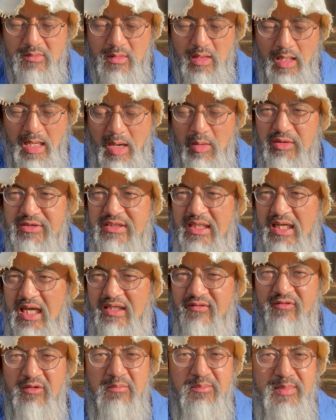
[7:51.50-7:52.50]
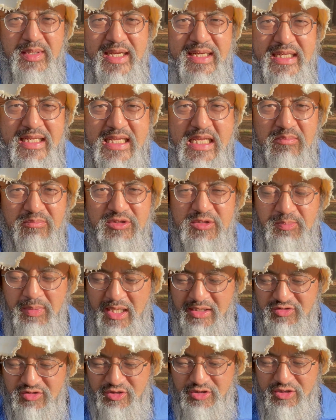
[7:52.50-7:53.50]
I would say kind of a medium
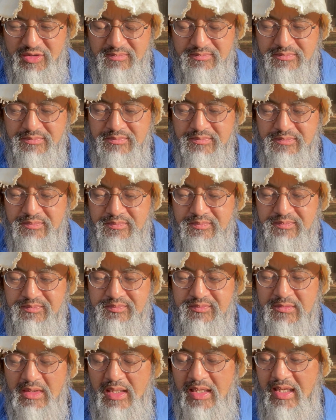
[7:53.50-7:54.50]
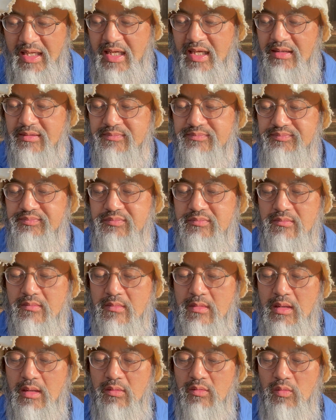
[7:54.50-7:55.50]
spicy. And
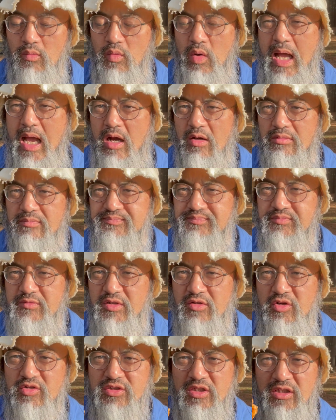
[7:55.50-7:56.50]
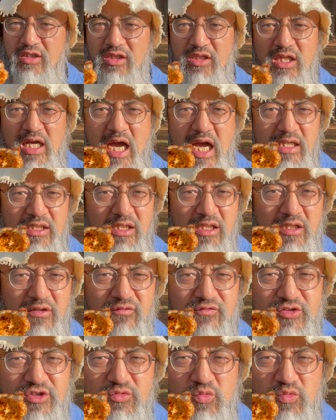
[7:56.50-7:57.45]
wow, there's a lot of,